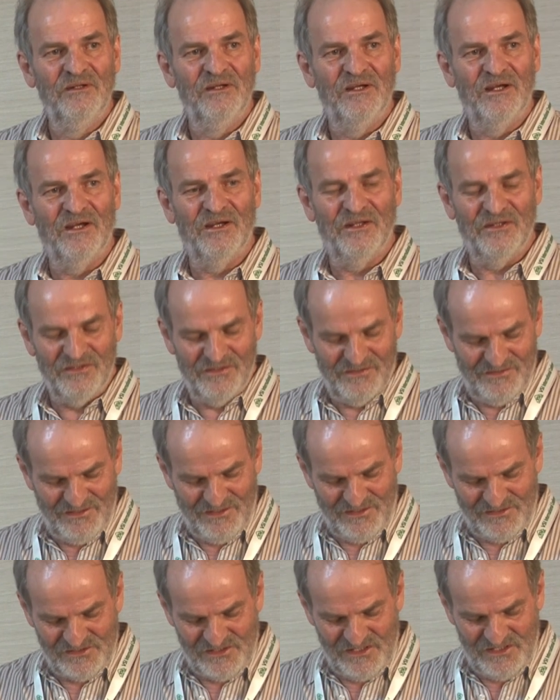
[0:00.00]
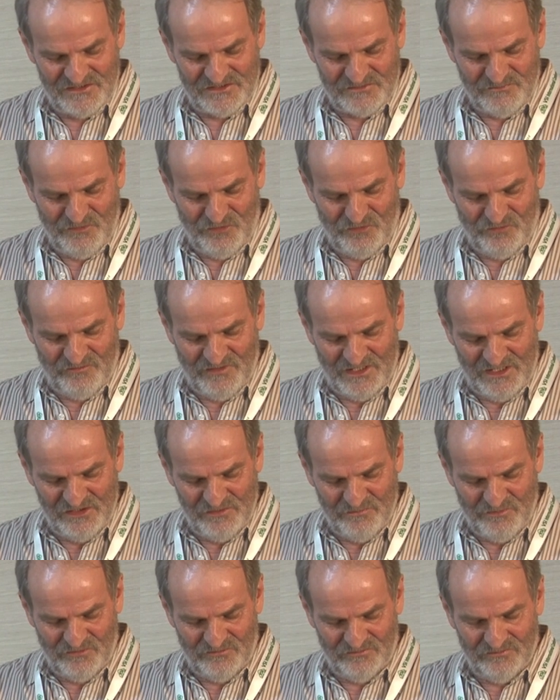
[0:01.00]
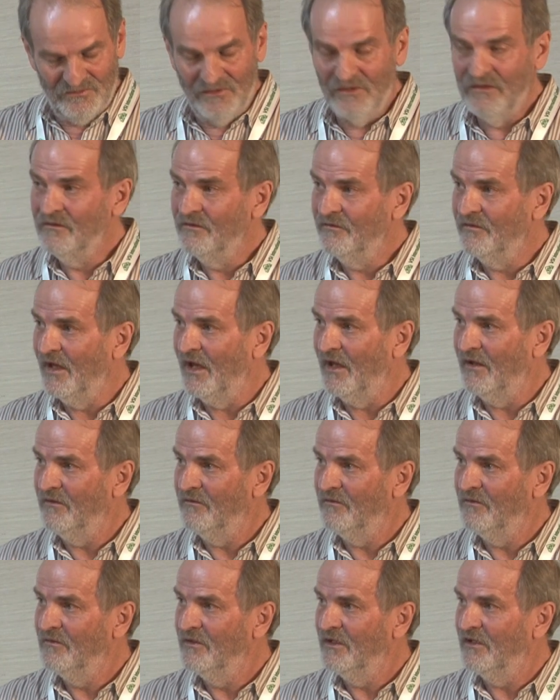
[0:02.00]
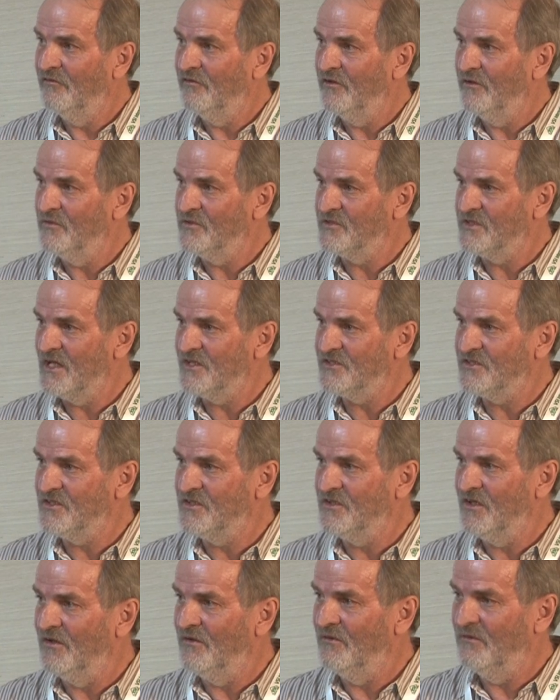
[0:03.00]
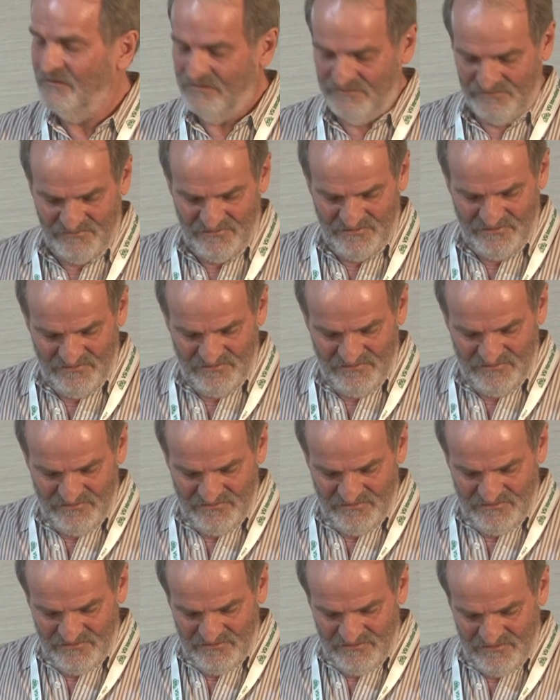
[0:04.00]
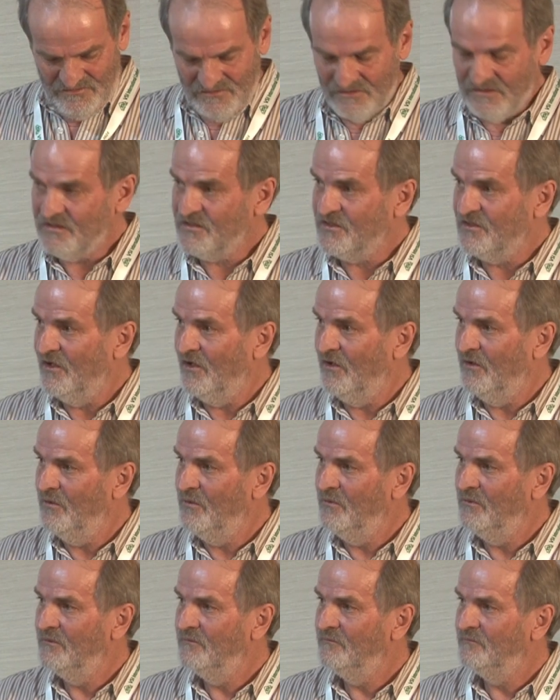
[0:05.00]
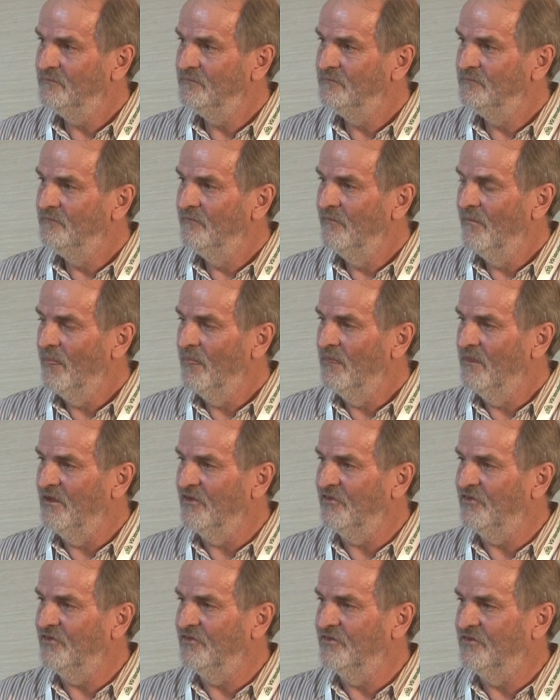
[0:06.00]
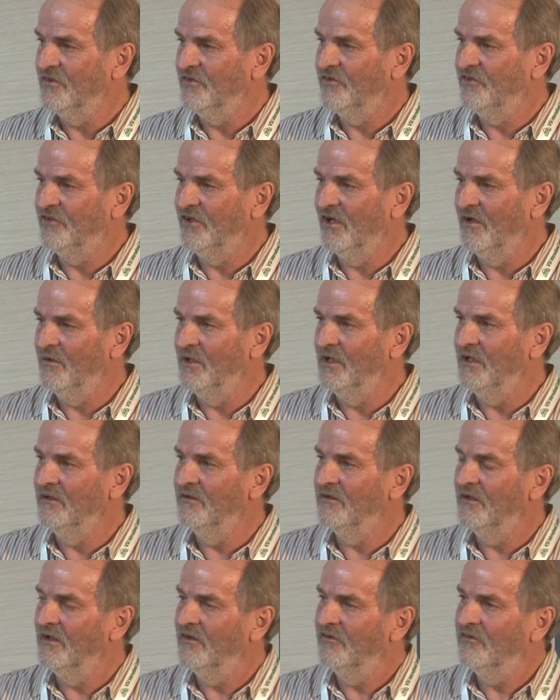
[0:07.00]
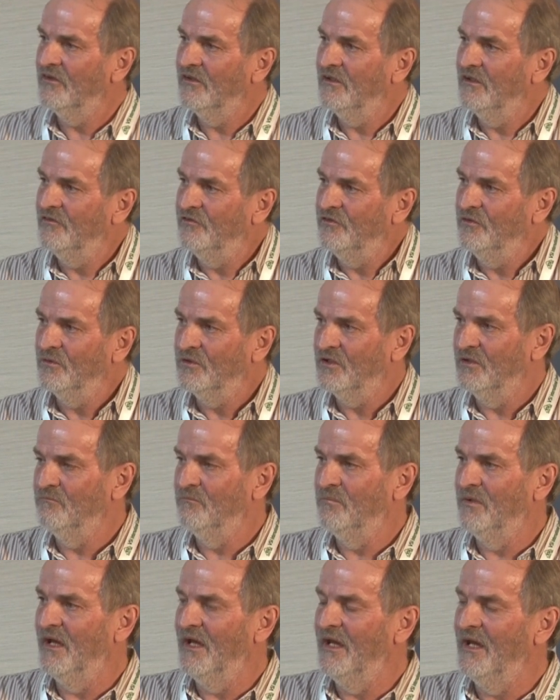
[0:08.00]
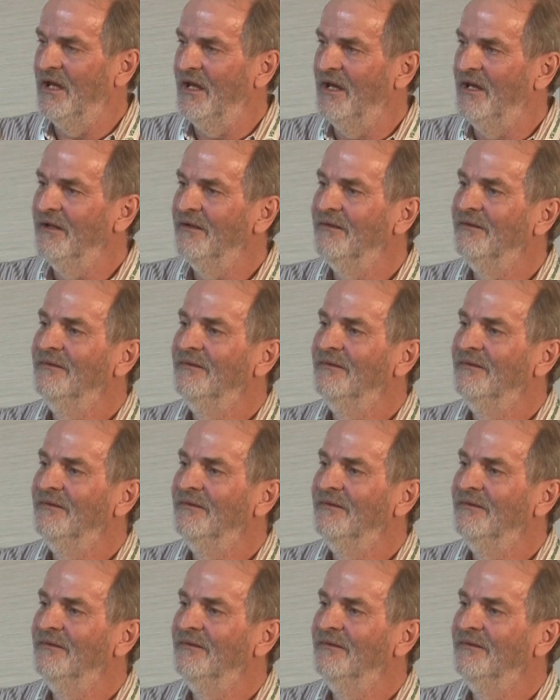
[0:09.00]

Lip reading: and is more valuable than if it was acetone. And so this is just showing that if you compare